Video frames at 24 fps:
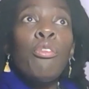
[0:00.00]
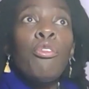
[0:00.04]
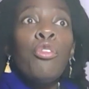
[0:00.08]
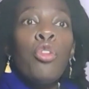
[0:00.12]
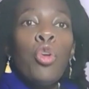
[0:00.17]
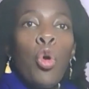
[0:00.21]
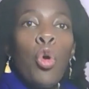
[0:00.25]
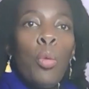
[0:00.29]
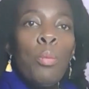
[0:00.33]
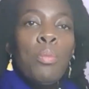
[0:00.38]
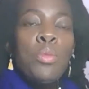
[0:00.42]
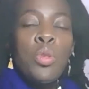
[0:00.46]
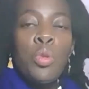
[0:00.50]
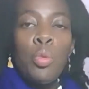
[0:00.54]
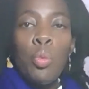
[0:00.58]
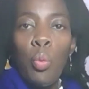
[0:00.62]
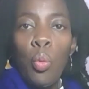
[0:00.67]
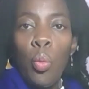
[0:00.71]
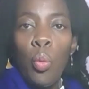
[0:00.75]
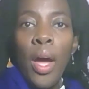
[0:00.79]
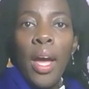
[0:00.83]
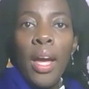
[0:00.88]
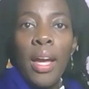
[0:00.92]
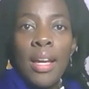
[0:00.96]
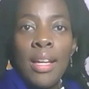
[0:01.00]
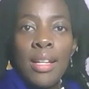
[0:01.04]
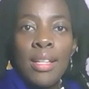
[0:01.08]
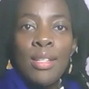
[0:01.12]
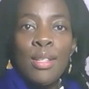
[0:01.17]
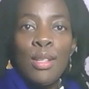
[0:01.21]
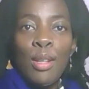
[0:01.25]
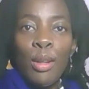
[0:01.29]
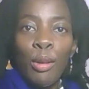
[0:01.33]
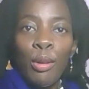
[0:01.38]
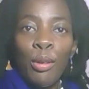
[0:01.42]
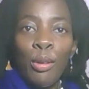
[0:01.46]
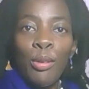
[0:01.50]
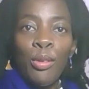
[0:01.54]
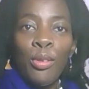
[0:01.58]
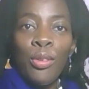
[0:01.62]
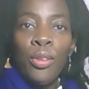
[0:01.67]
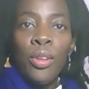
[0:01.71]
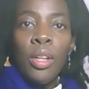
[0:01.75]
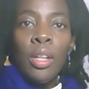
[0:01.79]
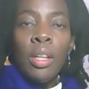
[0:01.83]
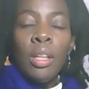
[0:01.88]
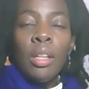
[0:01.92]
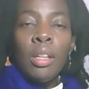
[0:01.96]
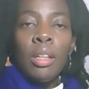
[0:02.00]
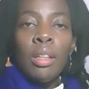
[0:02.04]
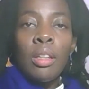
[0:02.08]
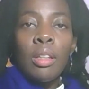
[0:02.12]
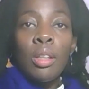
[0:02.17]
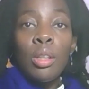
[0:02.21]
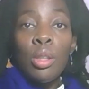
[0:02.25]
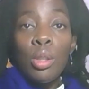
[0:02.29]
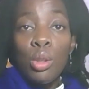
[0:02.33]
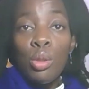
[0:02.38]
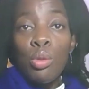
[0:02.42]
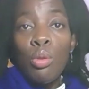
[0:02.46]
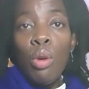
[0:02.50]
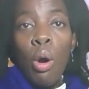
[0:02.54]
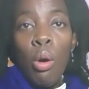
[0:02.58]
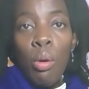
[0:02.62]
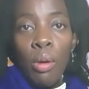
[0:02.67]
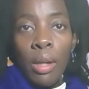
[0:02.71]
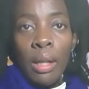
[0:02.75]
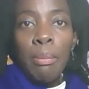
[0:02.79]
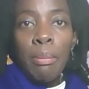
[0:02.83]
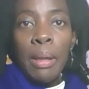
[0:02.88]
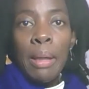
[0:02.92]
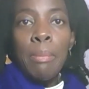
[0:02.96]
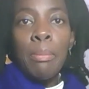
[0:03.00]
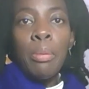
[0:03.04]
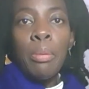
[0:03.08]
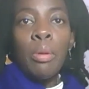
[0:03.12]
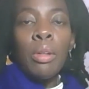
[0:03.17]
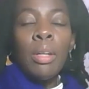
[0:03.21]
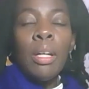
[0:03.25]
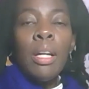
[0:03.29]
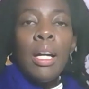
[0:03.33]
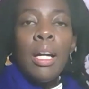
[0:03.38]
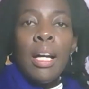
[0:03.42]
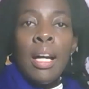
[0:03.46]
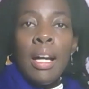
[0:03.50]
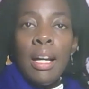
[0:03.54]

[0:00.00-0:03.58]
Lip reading: forms and ways of controlling people